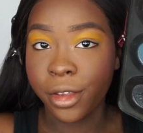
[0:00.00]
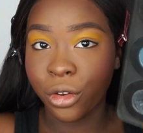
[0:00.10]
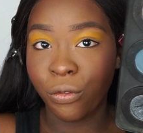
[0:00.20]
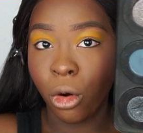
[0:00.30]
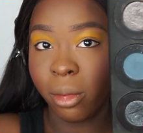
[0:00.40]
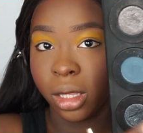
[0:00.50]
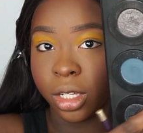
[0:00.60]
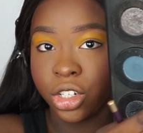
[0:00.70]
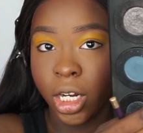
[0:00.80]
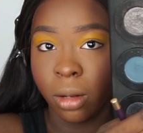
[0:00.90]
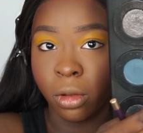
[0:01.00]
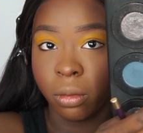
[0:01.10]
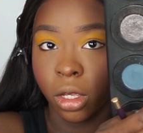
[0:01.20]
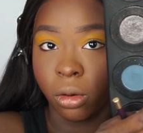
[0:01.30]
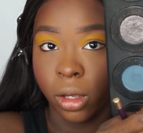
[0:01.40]
so for my lid shade, I'm gonna
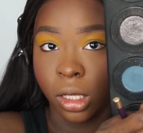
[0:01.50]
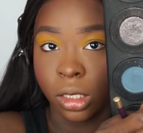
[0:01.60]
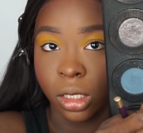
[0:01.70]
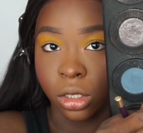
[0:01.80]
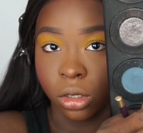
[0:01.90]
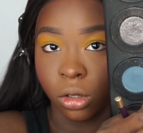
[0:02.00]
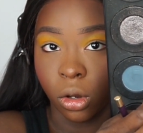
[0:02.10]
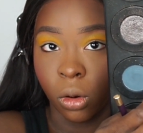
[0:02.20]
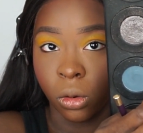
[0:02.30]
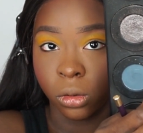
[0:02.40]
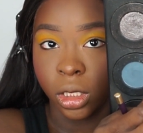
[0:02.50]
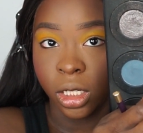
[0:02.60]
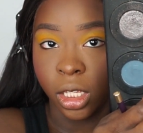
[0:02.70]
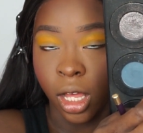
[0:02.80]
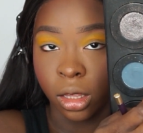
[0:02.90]
be going into this
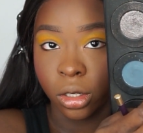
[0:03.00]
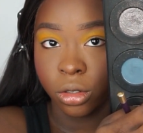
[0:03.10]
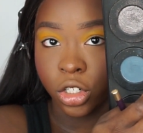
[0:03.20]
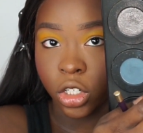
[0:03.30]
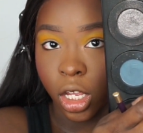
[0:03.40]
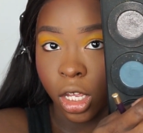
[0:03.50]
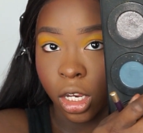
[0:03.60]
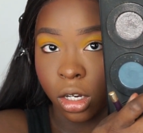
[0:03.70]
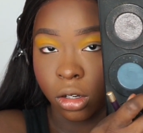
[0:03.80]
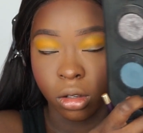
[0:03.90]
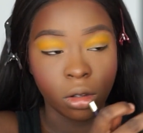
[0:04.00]
golden yellow shade.